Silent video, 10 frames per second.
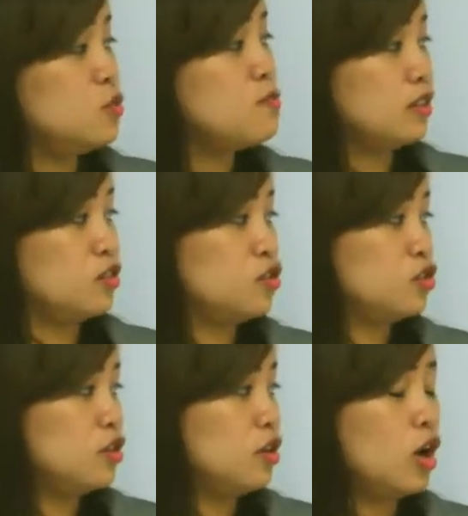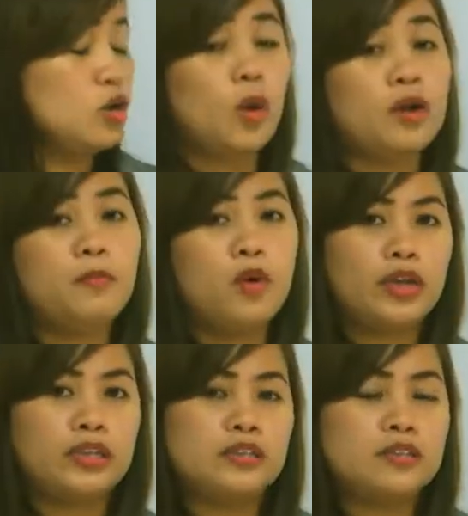too much on one
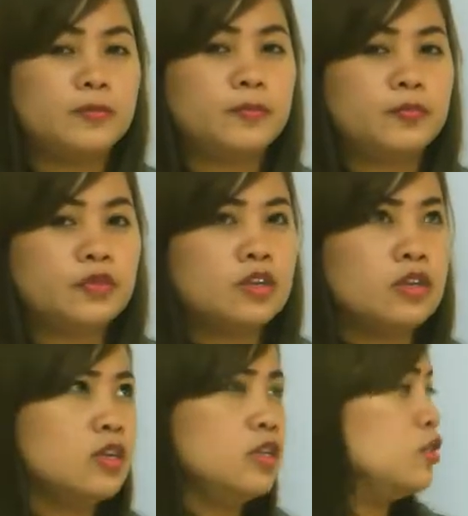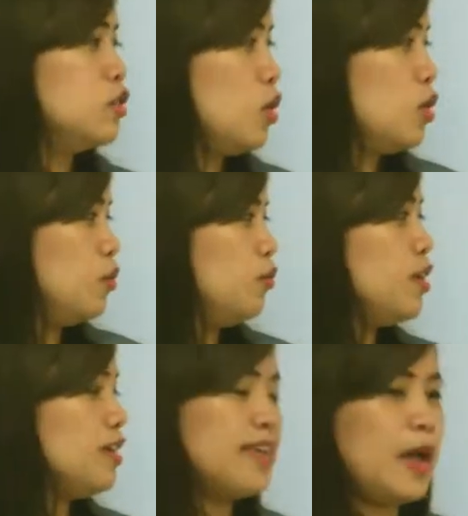point. So, for
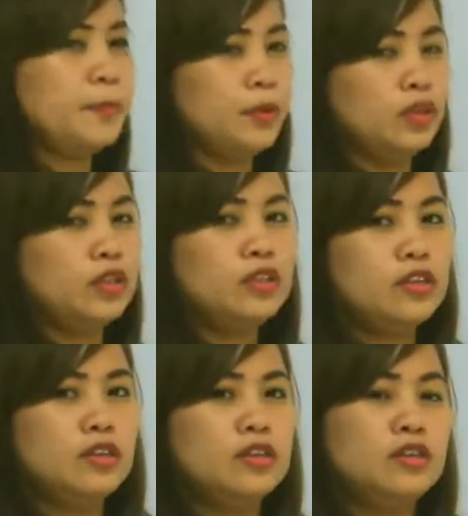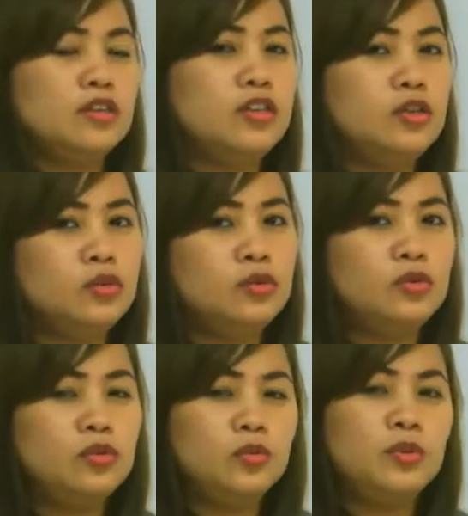example,
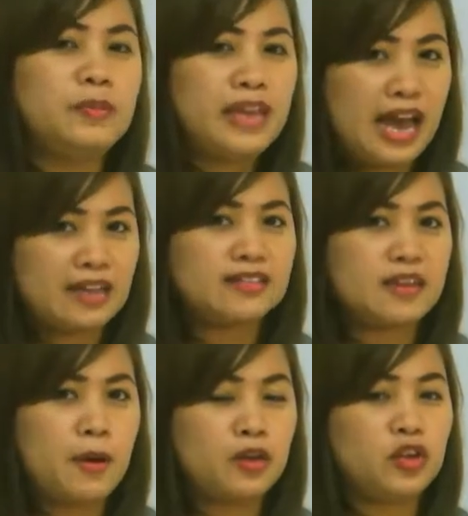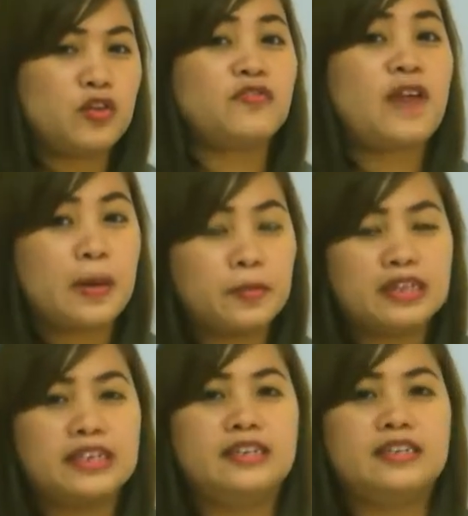you will be asked about your
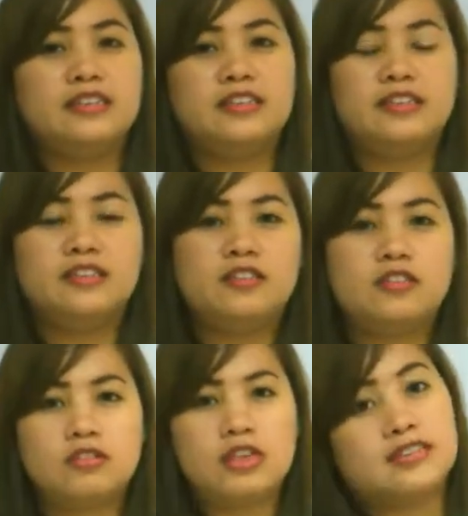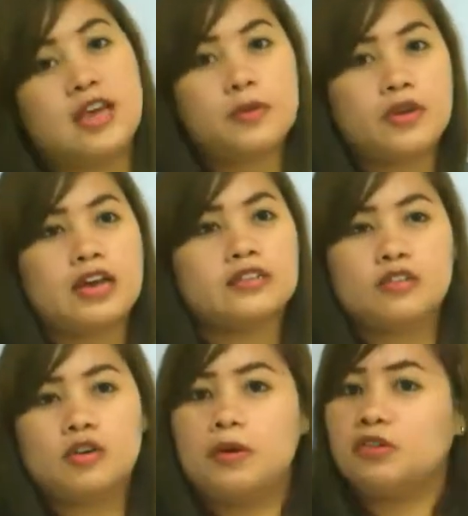family. So the examiner
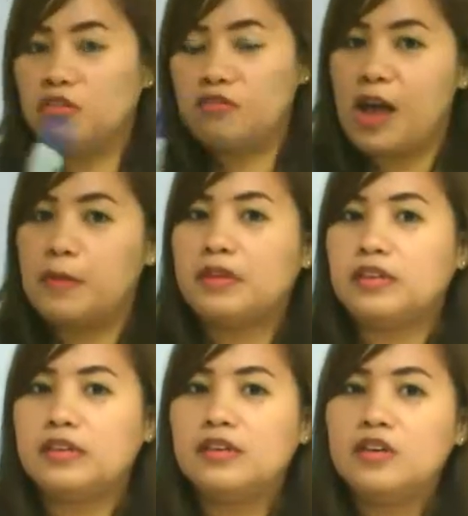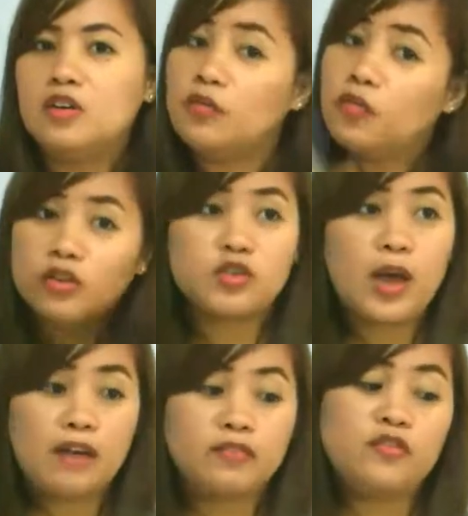asks you about your family. Of course, you
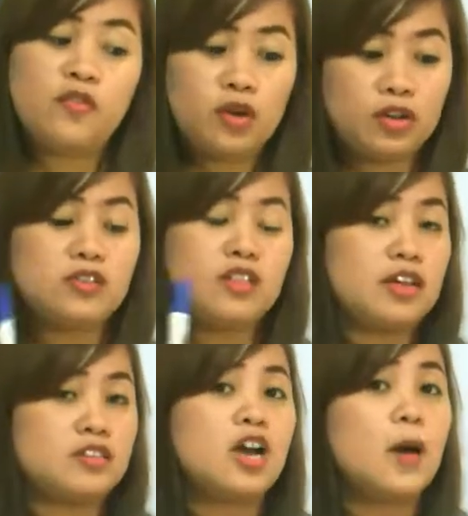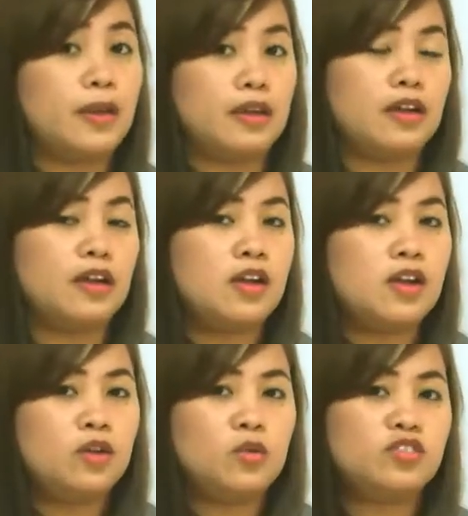have to focus on that topic,
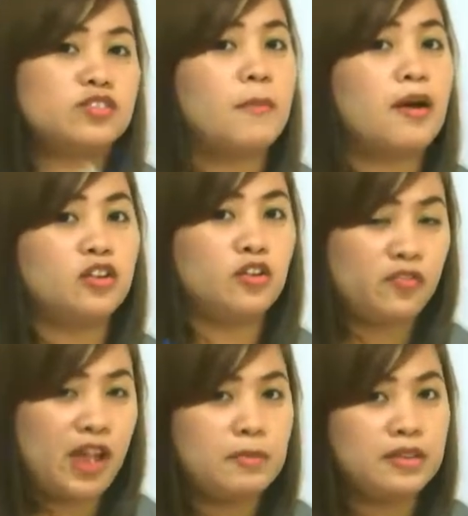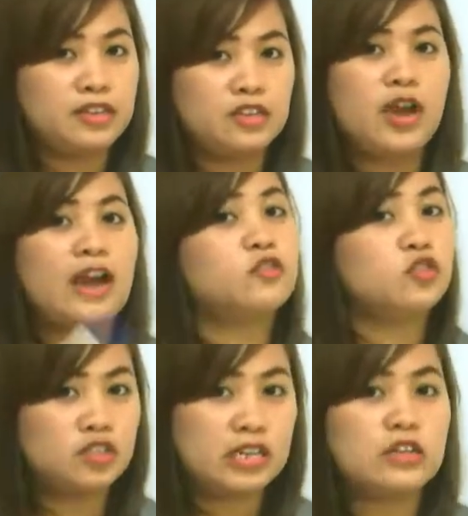which is about your family. You have to
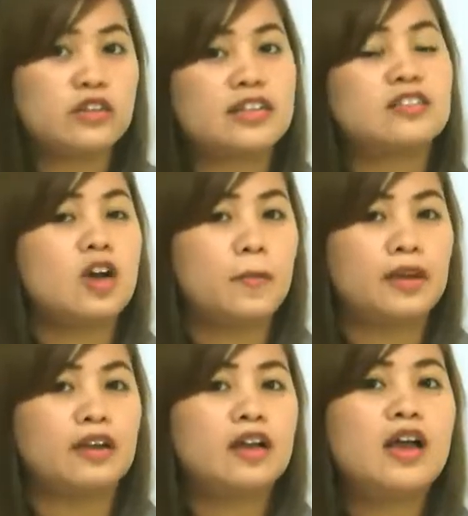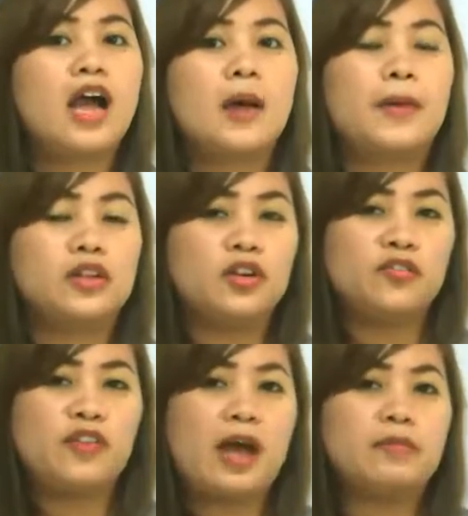stick to that topic about
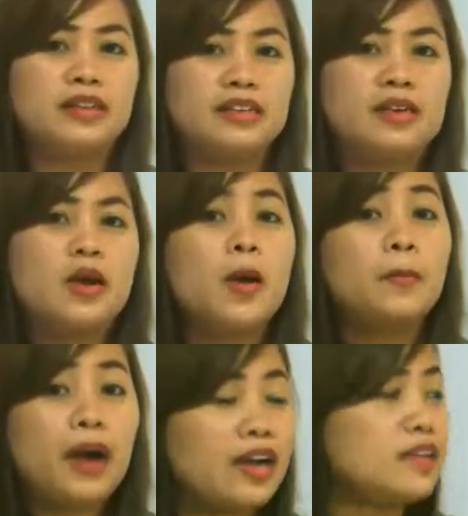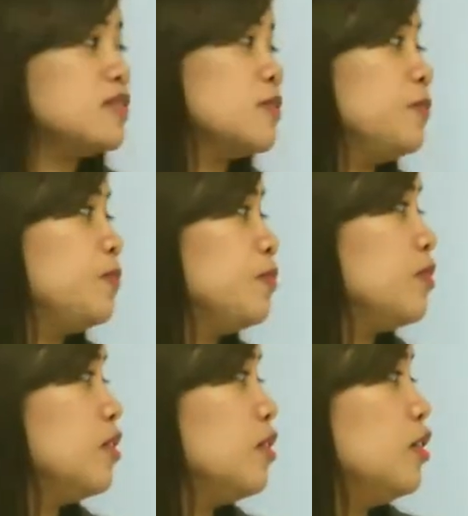your family. But
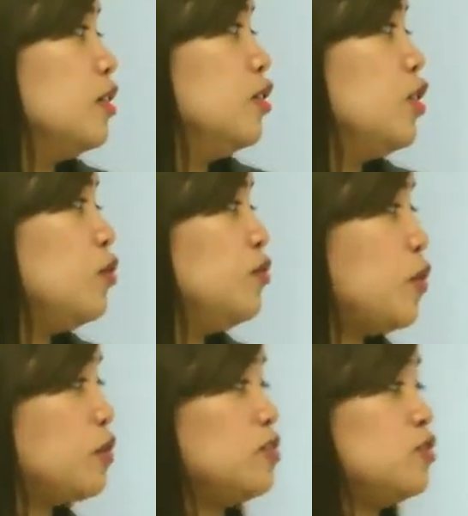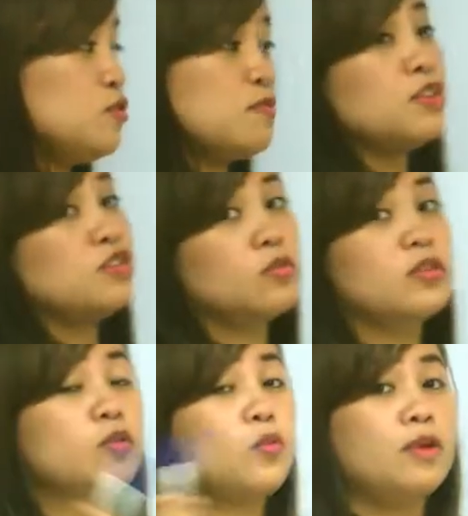don't focus too much
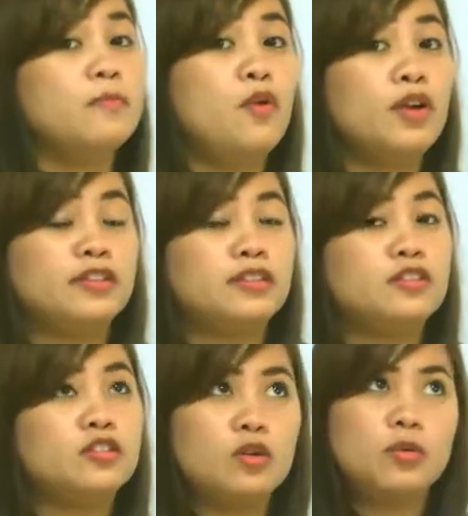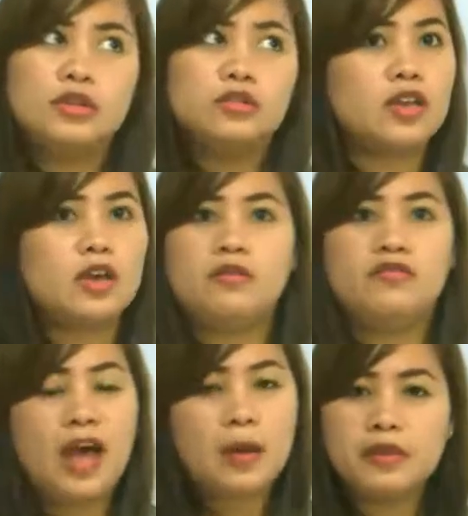only on one point. So when you
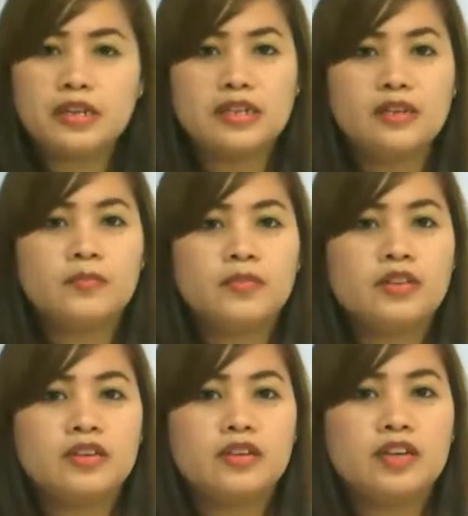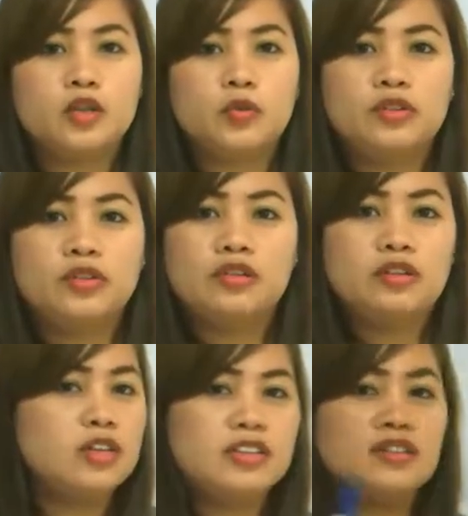say family,
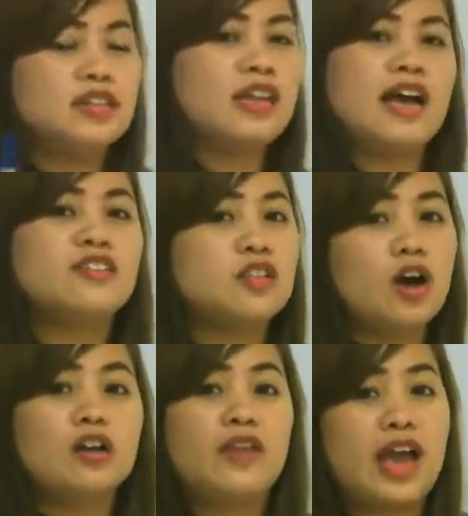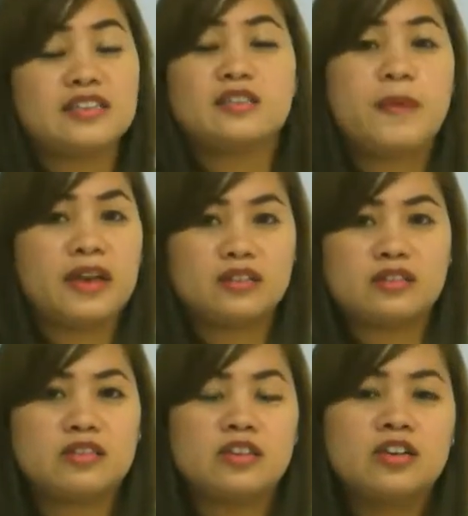it has a lot of
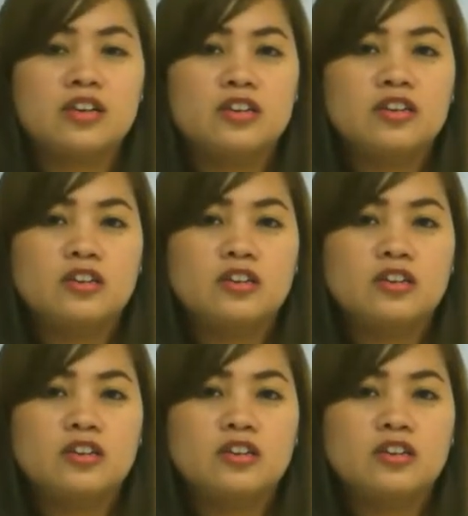aspects.